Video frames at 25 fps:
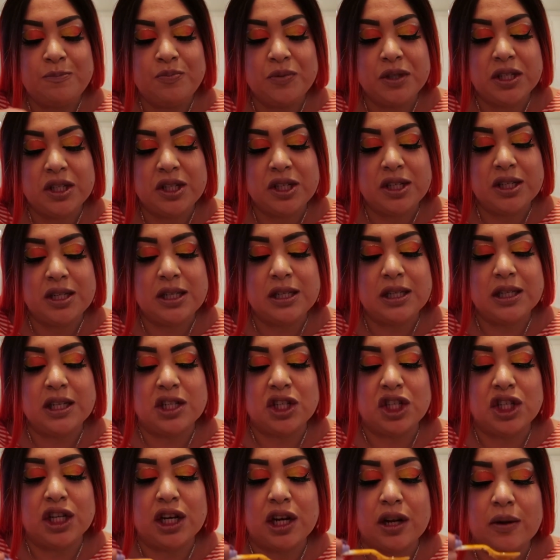This shit's
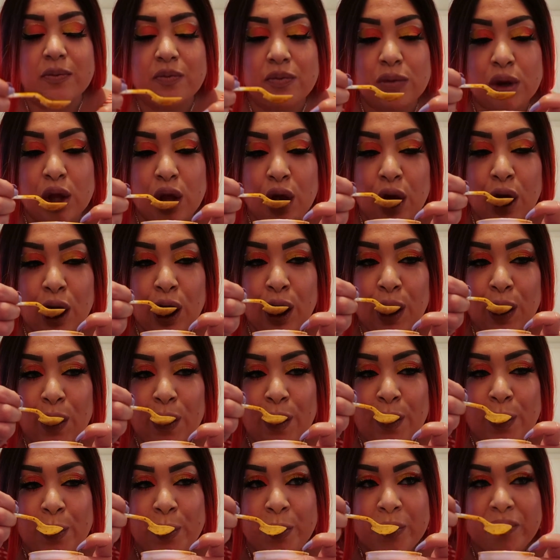legit.
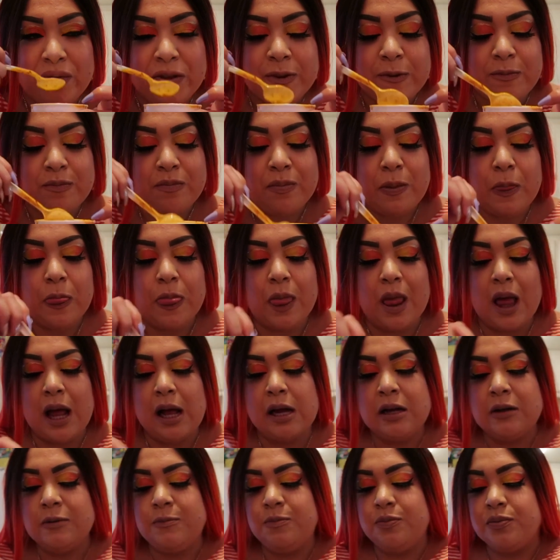
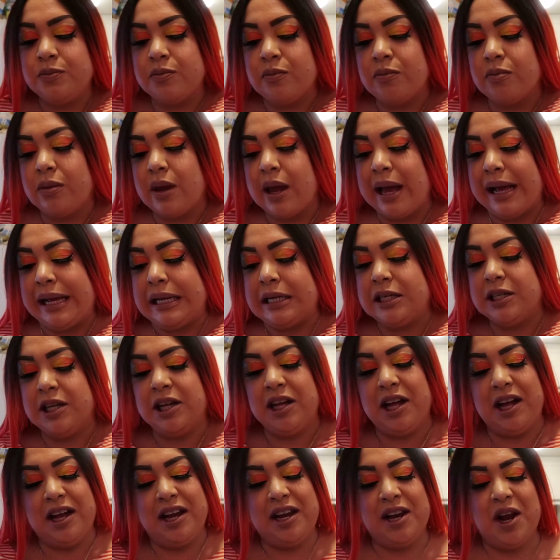
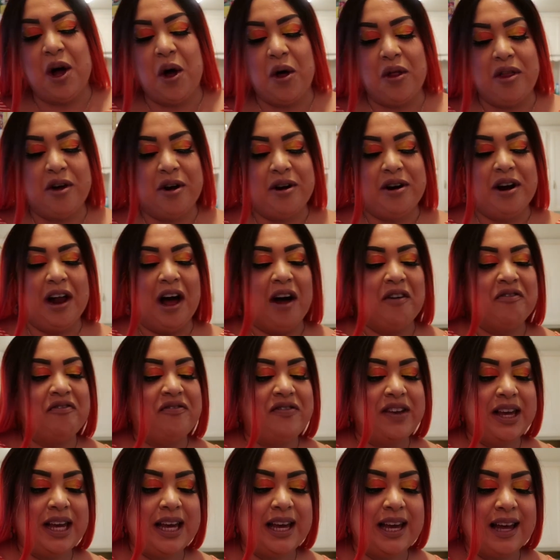No, they're not
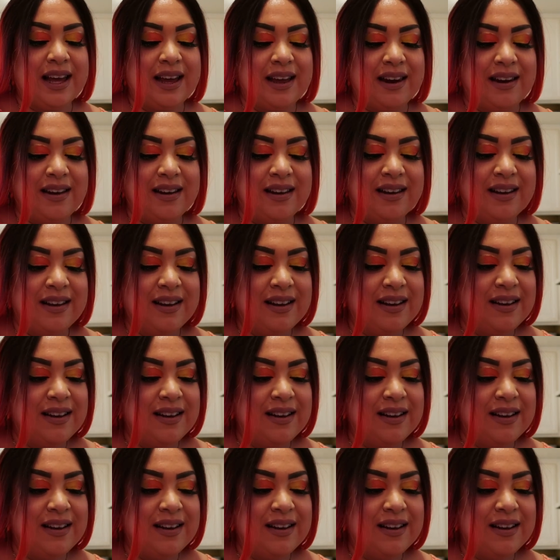vegan.